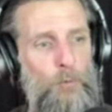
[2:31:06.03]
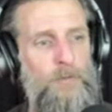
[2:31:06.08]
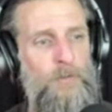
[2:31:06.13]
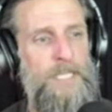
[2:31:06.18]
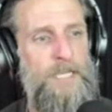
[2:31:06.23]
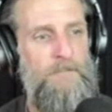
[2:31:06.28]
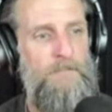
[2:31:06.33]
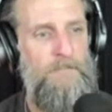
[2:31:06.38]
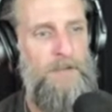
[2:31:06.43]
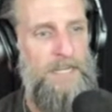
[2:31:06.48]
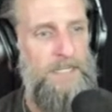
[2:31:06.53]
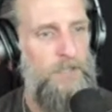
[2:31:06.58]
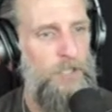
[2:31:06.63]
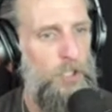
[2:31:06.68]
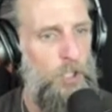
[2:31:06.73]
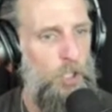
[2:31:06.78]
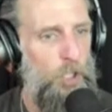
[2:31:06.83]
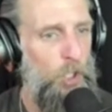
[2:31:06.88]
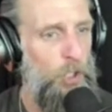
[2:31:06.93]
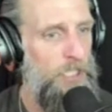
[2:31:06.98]
affect the
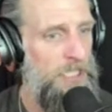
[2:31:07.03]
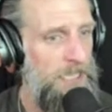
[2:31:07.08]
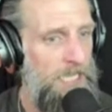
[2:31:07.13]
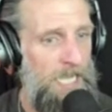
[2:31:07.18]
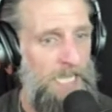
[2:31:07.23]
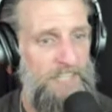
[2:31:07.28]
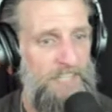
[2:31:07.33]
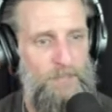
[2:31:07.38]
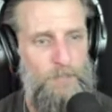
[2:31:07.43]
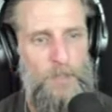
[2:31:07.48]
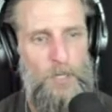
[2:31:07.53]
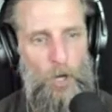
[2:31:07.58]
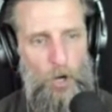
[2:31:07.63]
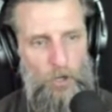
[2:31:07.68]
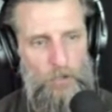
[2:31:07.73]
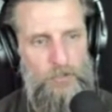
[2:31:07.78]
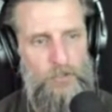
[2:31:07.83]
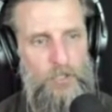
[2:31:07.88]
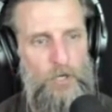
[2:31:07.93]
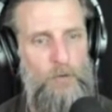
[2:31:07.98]
current life, but
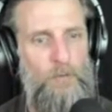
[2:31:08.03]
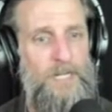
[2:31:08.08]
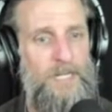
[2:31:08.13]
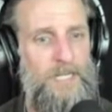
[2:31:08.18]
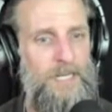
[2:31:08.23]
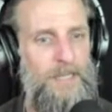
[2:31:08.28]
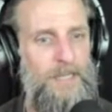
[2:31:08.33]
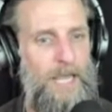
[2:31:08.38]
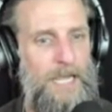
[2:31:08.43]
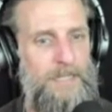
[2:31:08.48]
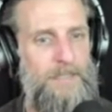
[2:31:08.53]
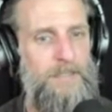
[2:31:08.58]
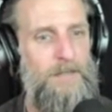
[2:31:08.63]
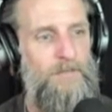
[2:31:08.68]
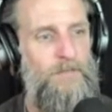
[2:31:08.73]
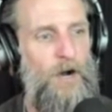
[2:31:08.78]
also the collective